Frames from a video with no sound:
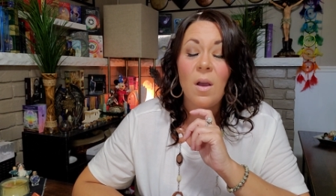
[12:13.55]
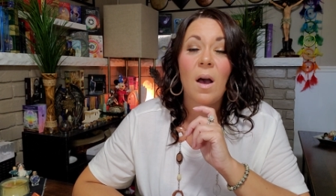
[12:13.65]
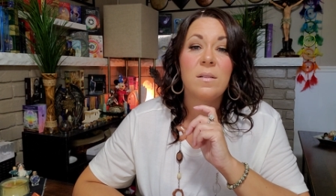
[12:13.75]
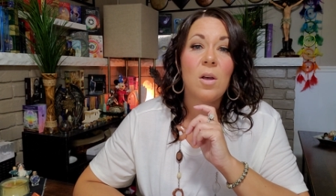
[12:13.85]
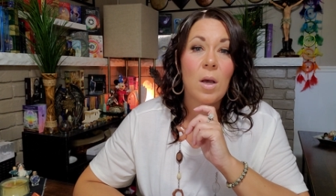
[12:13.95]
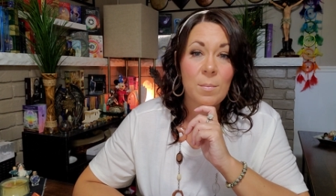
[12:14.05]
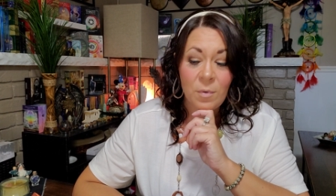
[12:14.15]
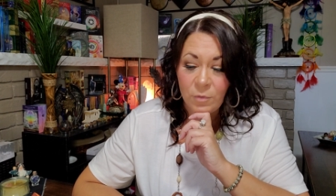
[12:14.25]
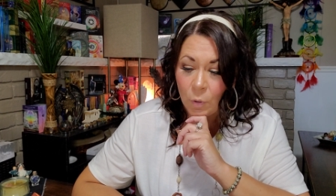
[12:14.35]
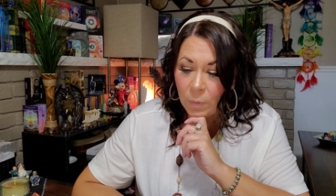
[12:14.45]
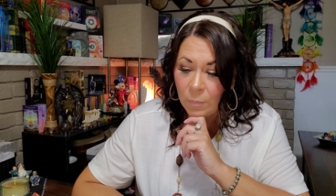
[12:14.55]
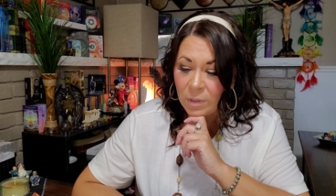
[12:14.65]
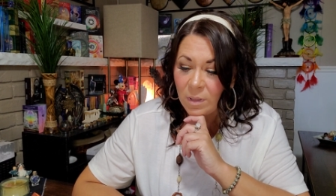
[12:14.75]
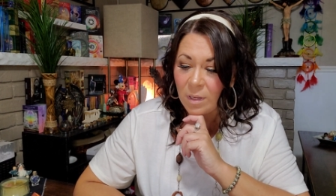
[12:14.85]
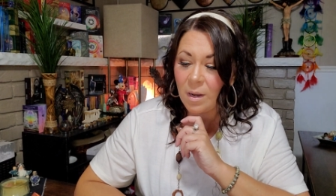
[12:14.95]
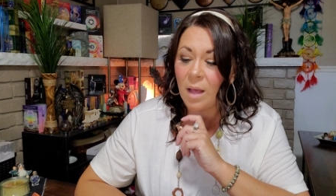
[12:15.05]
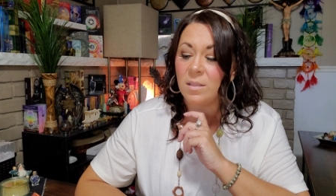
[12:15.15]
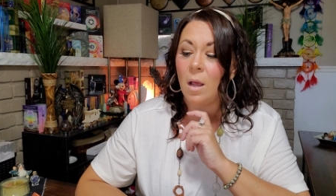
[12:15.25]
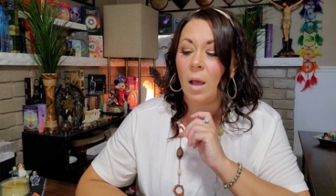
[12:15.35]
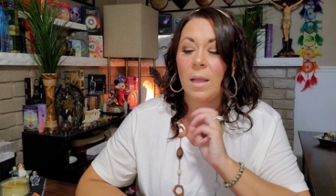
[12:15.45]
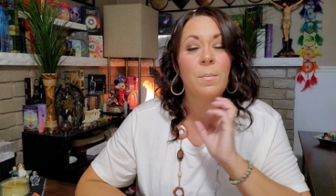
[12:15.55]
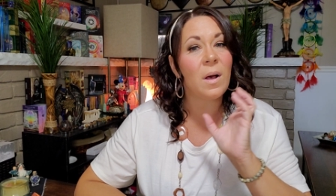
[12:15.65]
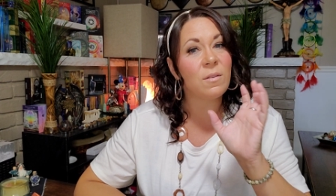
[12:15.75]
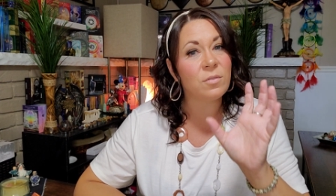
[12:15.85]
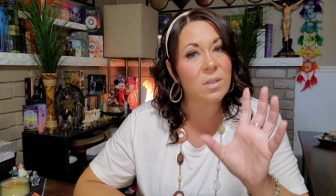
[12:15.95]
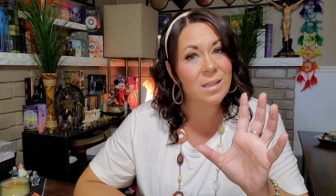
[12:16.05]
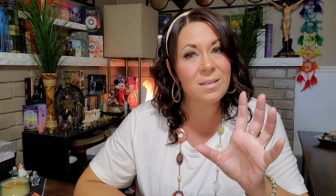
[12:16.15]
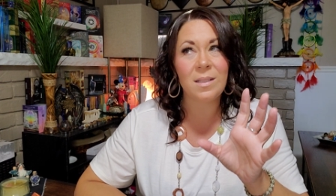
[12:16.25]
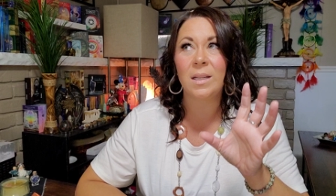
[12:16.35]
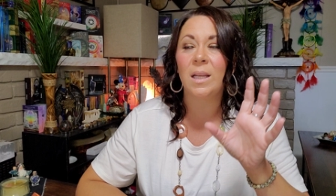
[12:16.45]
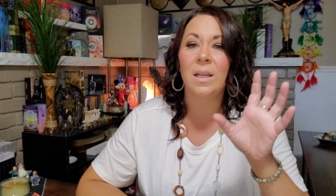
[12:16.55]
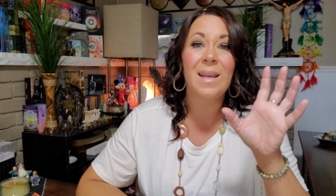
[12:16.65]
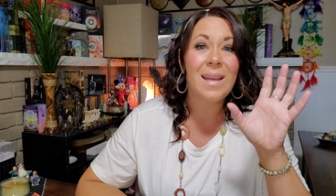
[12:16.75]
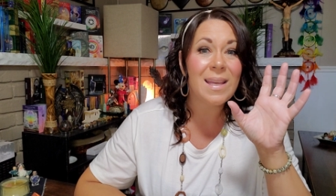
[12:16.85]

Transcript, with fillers: a time of going within, a time of listening